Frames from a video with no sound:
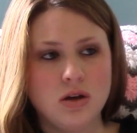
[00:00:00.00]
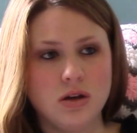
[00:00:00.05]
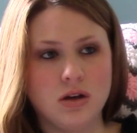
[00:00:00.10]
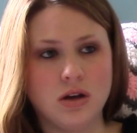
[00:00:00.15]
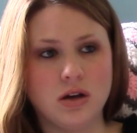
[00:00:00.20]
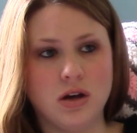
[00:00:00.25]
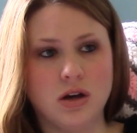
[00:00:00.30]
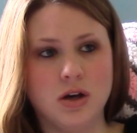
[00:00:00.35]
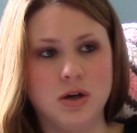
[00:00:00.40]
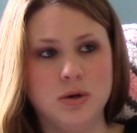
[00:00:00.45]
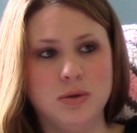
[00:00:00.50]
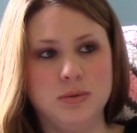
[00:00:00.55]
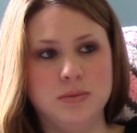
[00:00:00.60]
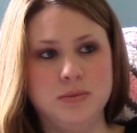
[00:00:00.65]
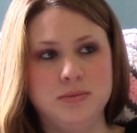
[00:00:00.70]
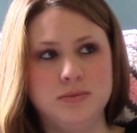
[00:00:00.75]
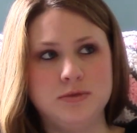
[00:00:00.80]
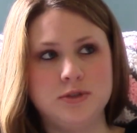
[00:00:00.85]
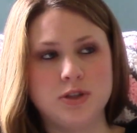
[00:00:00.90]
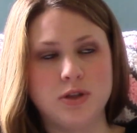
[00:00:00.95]

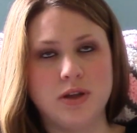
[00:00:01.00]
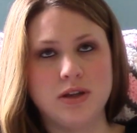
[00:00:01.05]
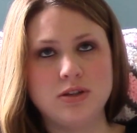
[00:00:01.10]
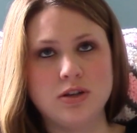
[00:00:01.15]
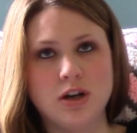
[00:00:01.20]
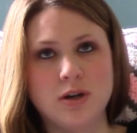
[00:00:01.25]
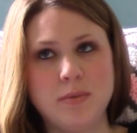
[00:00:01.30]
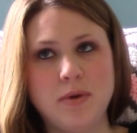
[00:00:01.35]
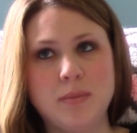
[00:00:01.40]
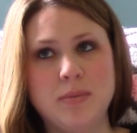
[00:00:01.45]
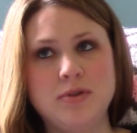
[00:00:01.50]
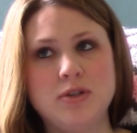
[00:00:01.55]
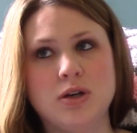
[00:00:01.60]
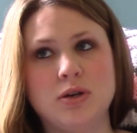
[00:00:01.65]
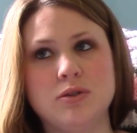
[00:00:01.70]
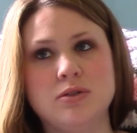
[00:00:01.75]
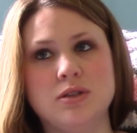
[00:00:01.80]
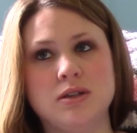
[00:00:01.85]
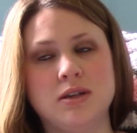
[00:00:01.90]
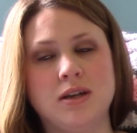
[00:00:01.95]
So they started me on
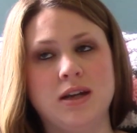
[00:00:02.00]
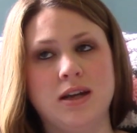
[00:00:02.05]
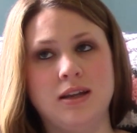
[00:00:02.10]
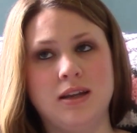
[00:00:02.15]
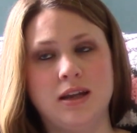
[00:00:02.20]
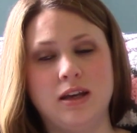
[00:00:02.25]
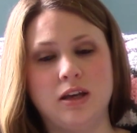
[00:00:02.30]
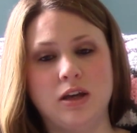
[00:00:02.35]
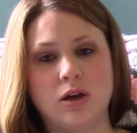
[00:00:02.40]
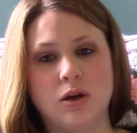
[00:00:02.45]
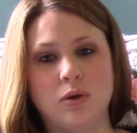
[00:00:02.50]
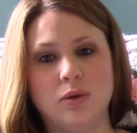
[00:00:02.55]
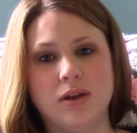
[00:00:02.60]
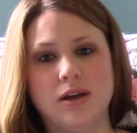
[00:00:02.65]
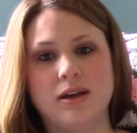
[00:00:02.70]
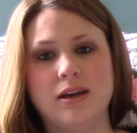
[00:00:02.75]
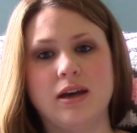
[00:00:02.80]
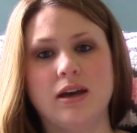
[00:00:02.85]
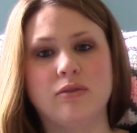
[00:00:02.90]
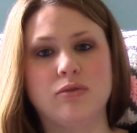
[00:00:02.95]
Pitocin, and they go
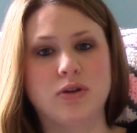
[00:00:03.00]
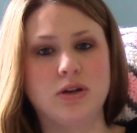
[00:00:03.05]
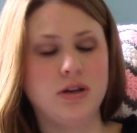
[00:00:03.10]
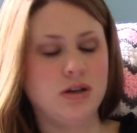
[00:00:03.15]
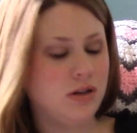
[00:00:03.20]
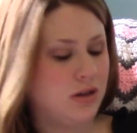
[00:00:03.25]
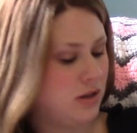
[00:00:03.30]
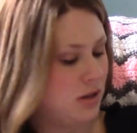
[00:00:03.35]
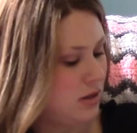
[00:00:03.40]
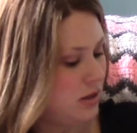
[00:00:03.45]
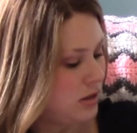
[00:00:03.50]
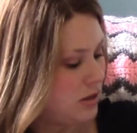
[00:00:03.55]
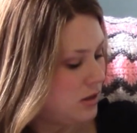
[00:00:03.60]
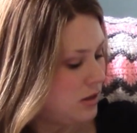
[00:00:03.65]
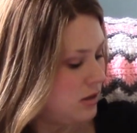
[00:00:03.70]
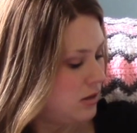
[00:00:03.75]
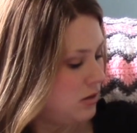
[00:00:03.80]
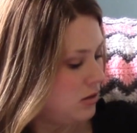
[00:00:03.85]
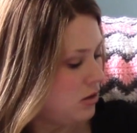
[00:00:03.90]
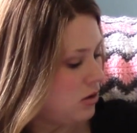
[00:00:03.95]
like every...
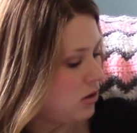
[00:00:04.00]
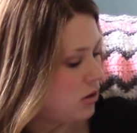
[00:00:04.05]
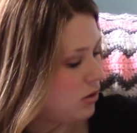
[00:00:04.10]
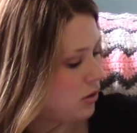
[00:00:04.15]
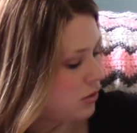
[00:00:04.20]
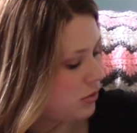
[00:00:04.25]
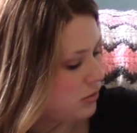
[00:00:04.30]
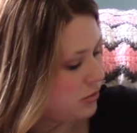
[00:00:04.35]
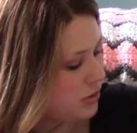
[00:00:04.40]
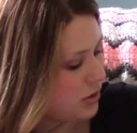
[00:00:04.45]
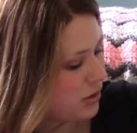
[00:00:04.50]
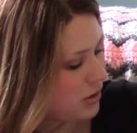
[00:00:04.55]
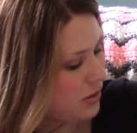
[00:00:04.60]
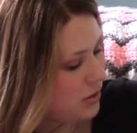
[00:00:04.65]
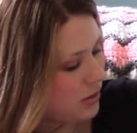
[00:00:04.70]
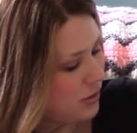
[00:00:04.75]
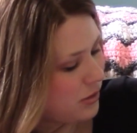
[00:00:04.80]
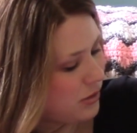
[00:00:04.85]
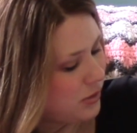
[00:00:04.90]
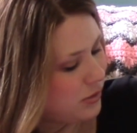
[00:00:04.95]
Oh
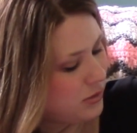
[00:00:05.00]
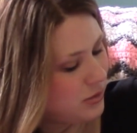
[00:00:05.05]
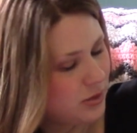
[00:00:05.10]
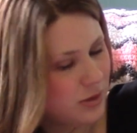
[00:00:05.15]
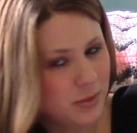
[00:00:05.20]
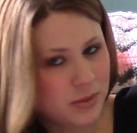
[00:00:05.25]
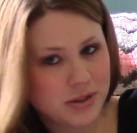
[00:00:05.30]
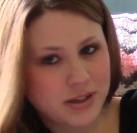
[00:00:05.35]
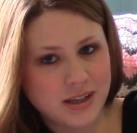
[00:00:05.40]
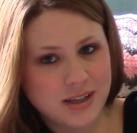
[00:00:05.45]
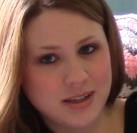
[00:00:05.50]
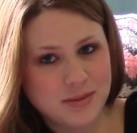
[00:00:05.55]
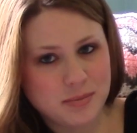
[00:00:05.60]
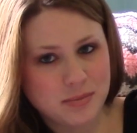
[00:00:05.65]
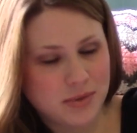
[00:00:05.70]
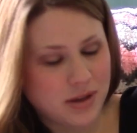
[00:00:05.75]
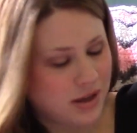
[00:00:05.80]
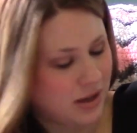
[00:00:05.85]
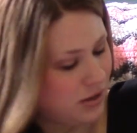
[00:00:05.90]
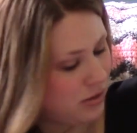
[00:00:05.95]
no, is someone
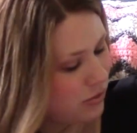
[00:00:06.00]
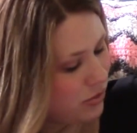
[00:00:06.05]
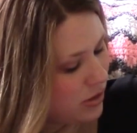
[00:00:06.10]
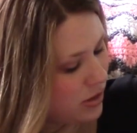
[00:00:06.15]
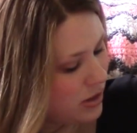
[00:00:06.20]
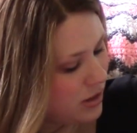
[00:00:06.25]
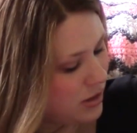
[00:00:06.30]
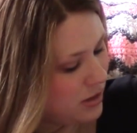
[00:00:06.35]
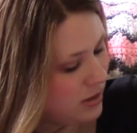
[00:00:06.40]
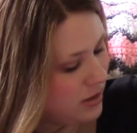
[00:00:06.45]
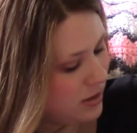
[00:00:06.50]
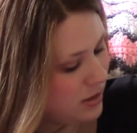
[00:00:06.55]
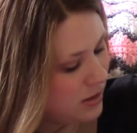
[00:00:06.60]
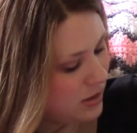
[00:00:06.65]
getting angry?